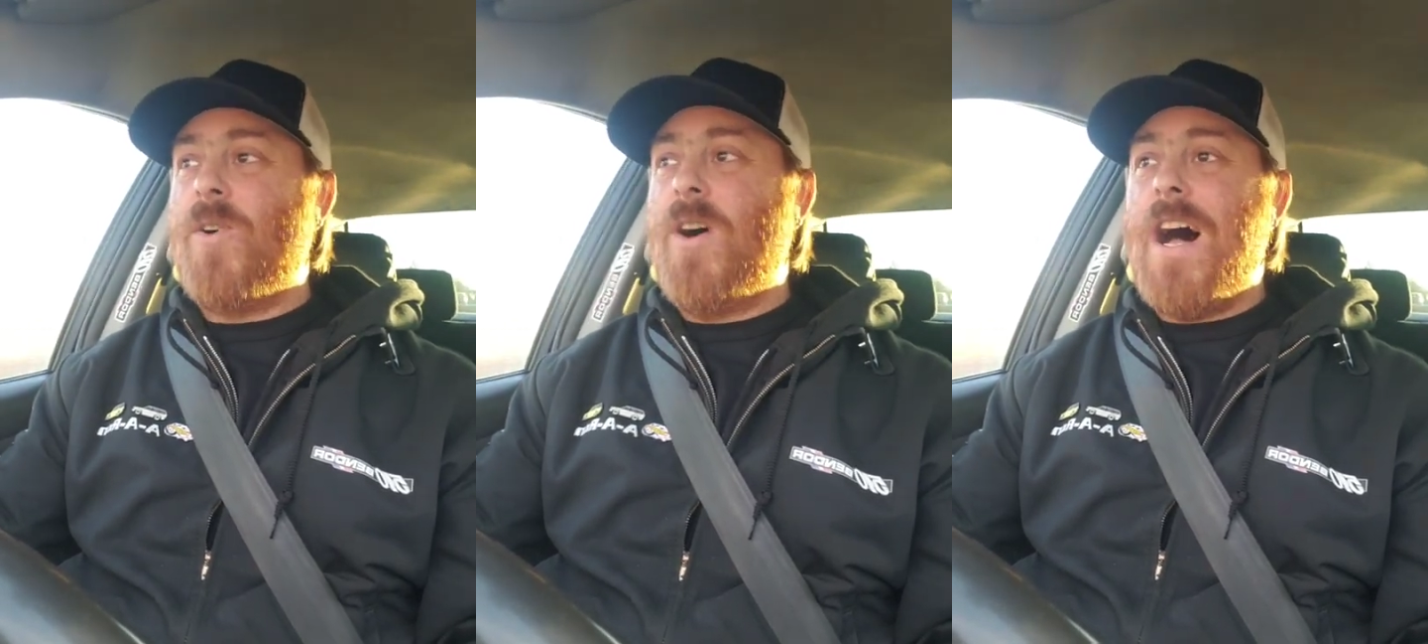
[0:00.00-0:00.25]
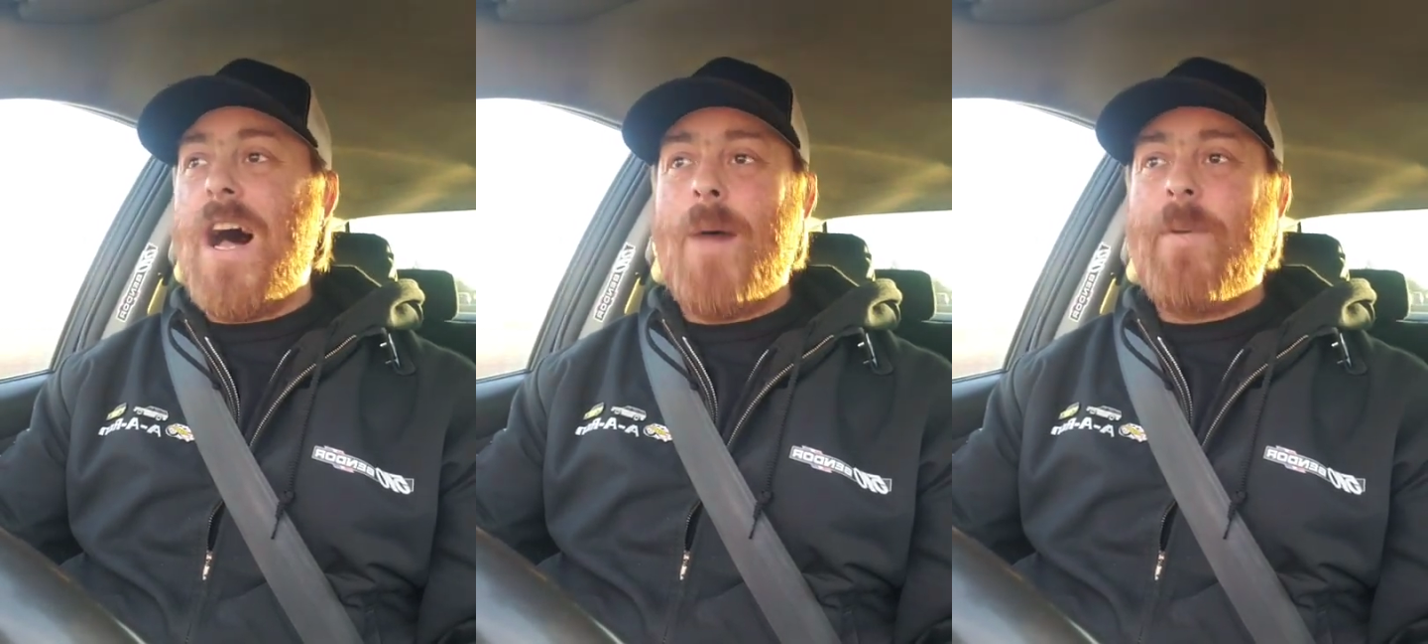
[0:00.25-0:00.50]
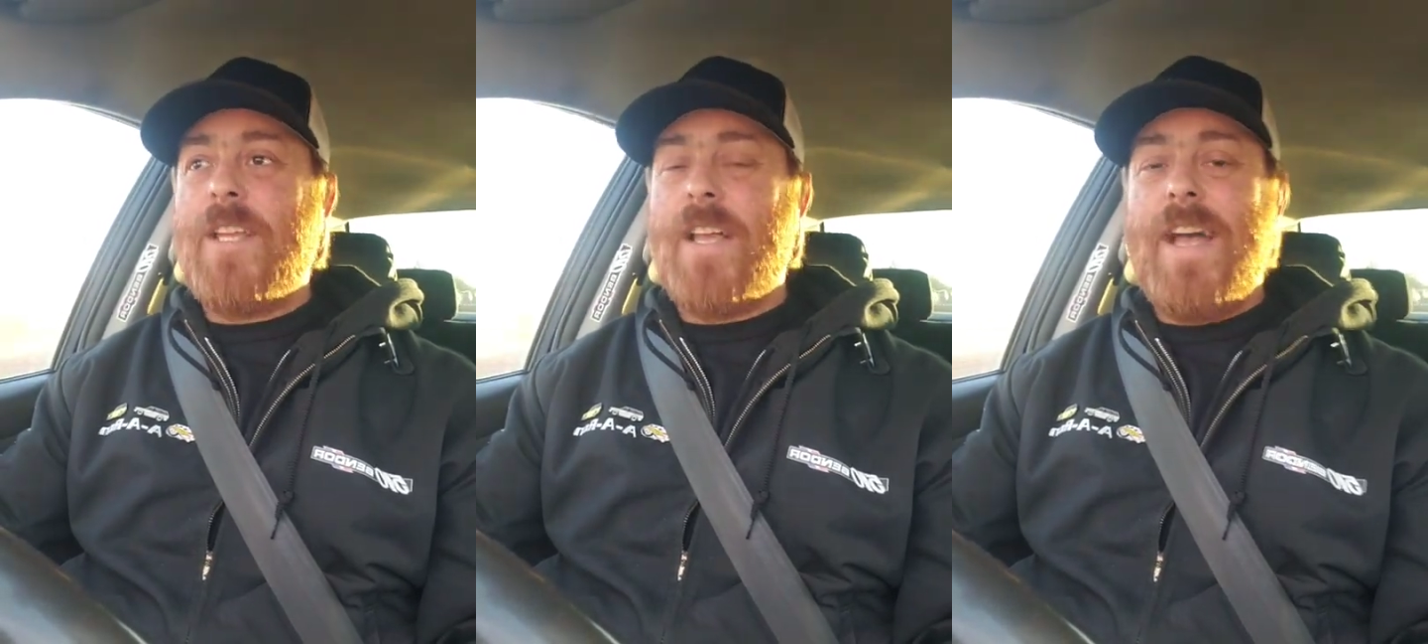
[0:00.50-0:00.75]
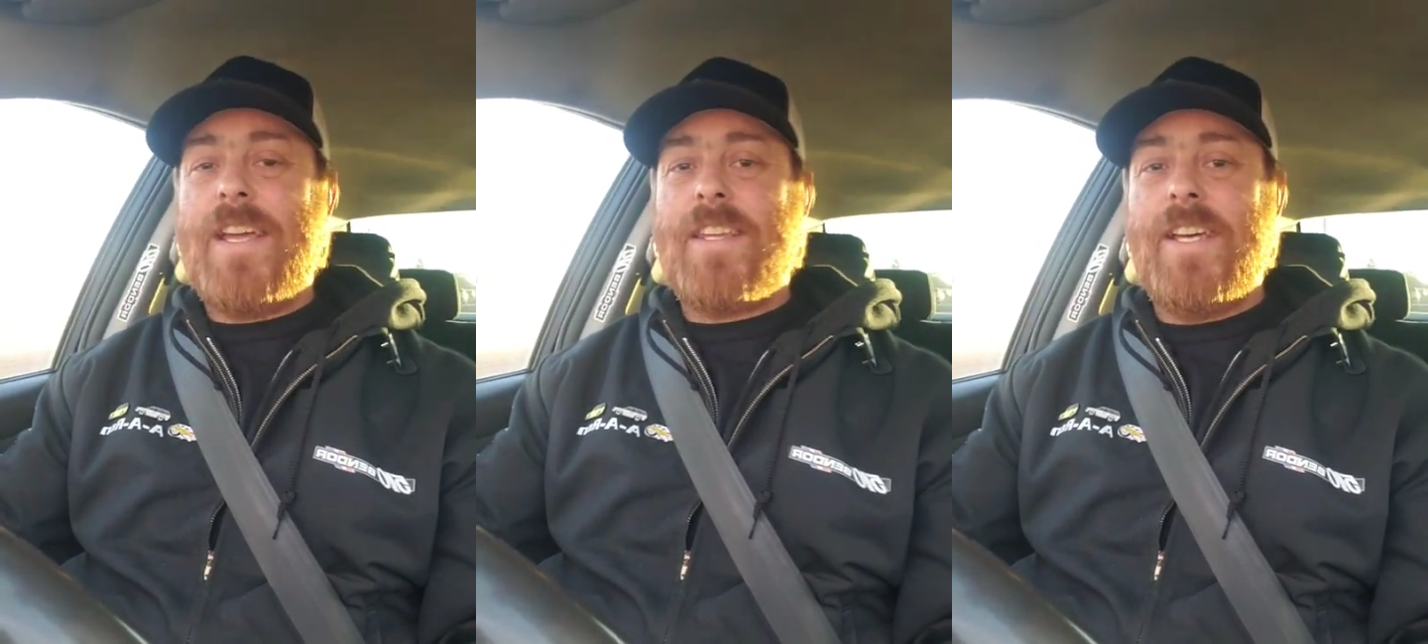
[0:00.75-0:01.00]
a hobby
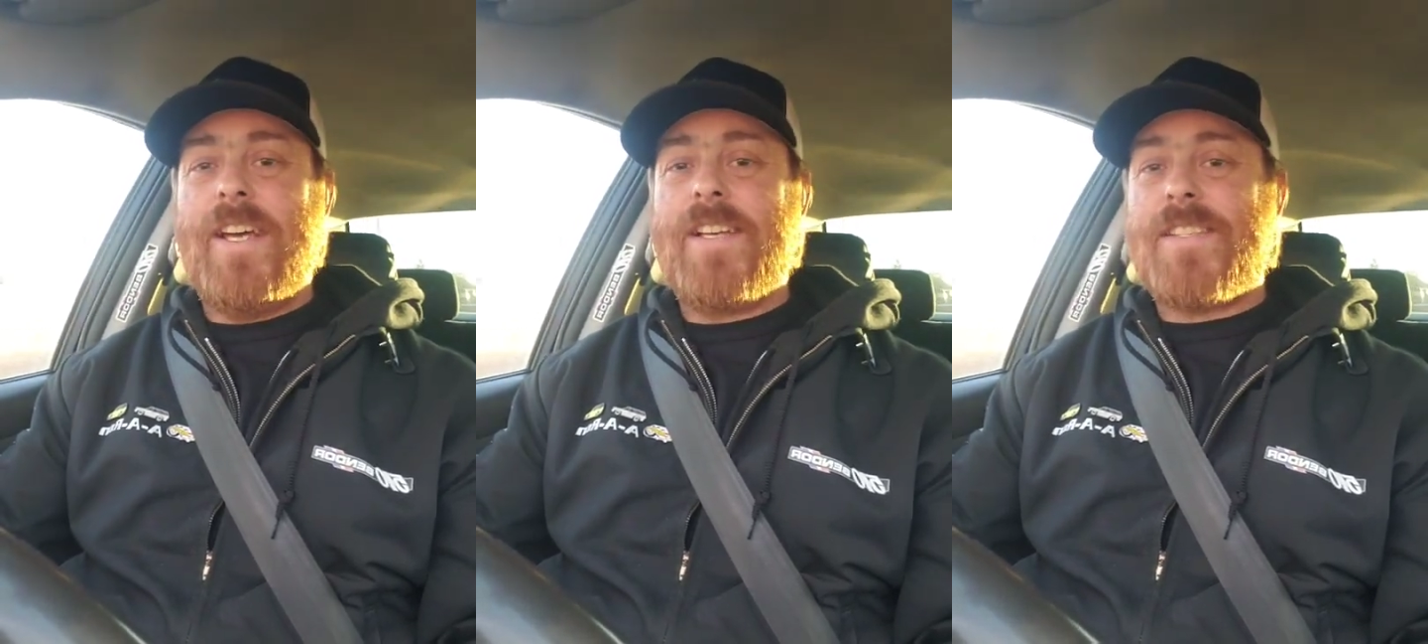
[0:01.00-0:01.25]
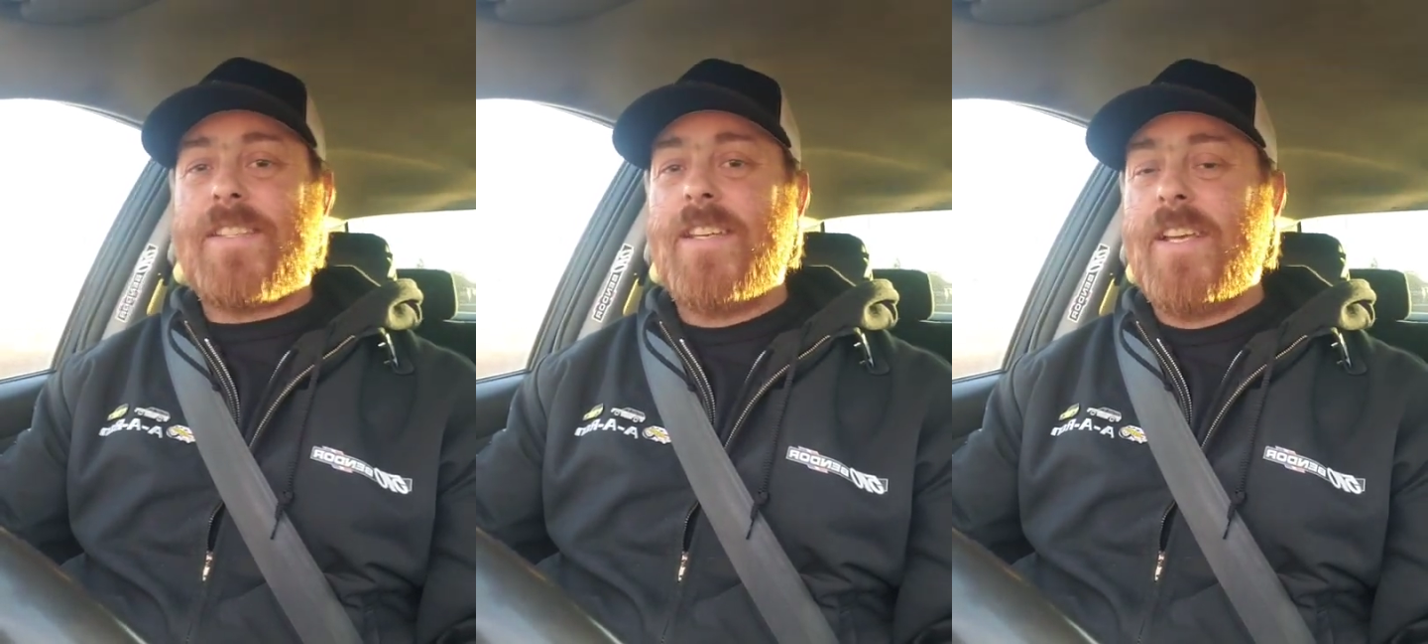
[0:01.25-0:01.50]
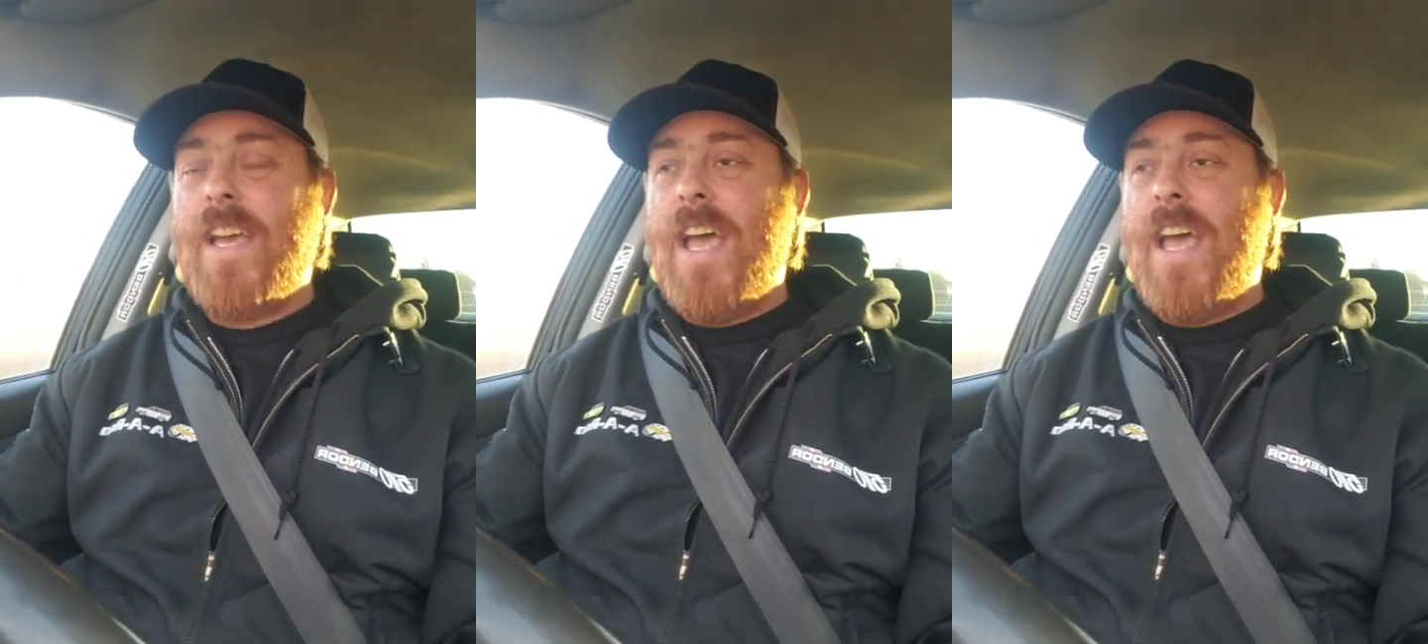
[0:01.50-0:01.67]
like this,